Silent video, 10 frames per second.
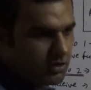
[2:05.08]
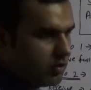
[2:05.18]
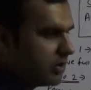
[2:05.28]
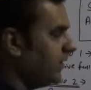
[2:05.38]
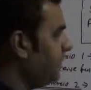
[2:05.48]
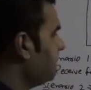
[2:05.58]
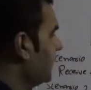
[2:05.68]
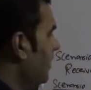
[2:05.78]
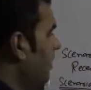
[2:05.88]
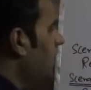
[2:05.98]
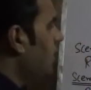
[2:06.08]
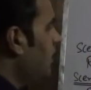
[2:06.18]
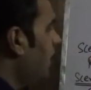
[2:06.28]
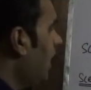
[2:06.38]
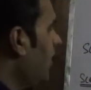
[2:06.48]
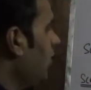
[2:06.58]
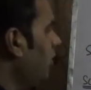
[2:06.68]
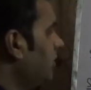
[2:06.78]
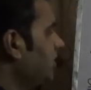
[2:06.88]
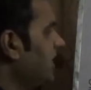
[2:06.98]
Okay,
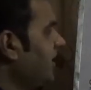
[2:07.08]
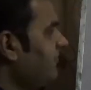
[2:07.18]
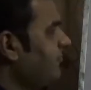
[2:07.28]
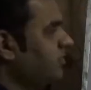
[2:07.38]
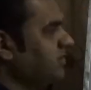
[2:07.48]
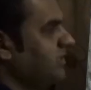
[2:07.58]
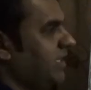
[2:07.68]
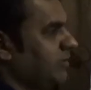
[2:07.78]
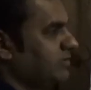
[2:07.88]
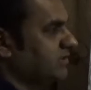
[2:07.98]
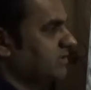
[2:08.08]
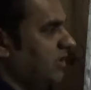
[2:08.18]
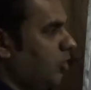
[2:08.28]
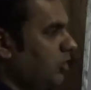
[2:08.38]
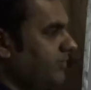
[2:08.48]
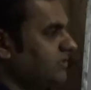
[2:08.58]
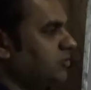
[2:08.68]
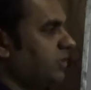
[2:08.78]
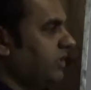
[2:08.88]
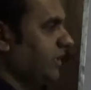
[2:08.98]
now there are four scenarios on
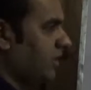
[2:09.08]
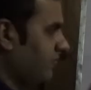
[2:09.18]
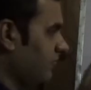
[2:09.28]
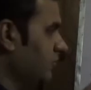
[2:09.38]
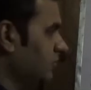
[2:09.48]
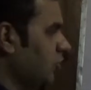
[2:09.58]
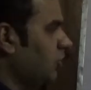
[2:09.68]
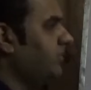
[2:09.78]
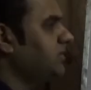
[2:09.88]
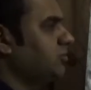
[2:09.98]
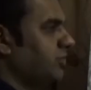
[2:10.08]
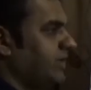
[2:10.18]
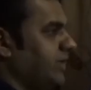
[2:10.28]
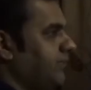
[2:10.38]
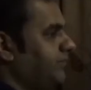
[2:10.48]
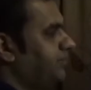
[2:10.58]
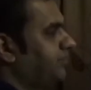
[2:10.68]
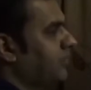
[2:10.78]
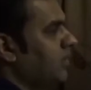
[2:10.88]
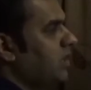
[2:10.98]
maturity. Of course on maturity
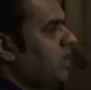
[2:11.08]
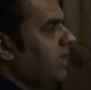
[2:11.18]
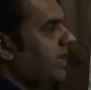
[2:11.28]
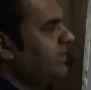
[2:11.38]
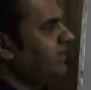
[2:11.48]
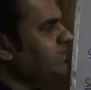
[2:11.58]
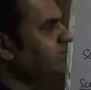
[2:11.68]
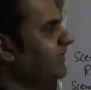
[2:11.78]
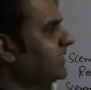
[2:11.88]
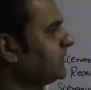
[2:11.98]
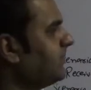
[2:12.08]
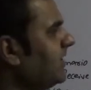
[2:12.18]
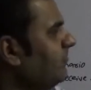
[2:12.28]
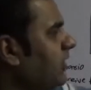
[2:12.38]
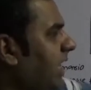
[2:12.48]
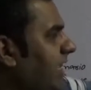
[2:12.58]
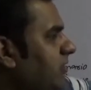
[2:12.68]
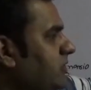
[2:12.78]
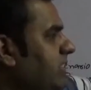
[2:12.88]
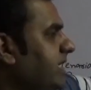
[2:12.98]
in this, Westpac would like
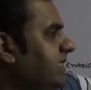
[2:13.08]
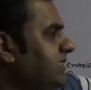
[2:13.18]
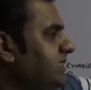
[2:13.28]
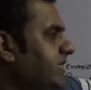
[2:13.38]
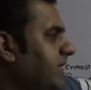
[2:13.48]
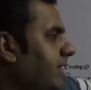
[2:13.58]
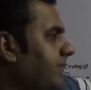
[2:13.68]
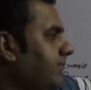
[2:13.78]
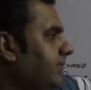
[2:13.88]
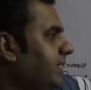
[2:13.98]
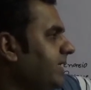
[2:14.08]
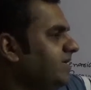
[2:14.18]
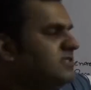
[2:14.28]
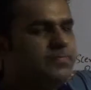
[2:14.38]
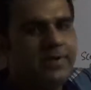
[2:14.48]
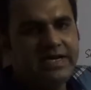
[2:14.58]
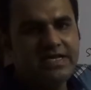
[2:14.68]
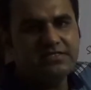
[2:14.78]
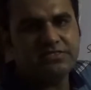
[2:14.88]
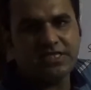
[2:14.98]
to increase his income, but he is
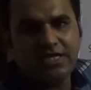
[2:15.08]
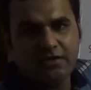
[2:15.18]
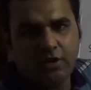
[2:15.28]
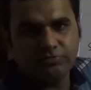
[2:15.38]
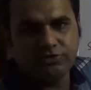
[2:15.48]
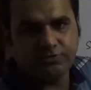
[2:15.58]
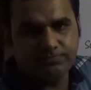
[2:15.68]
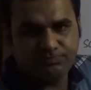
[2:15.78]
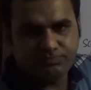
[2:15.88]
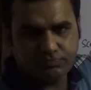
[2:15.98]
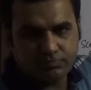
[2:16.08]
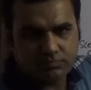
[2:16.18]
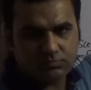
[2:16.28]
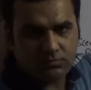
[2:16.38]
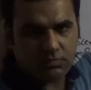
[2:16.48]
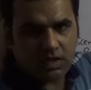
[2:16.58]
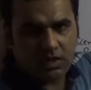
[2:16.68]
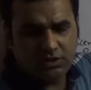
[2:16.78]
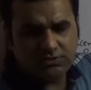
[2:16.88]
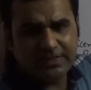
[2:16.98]
betting just like an option.
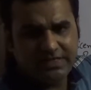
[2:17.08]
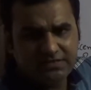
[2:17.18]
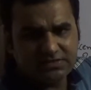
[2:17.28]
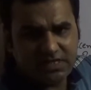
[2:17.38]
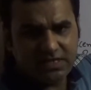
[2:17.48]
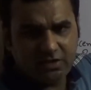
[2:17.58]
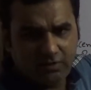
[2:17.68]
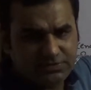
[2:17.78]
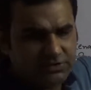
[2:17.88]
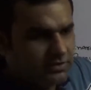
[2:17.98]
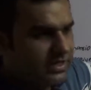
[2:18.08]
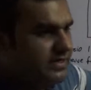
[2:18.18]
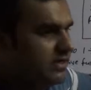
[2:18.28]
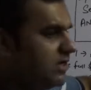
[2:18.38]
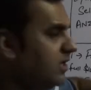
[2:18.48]
He's betting just like an option, right?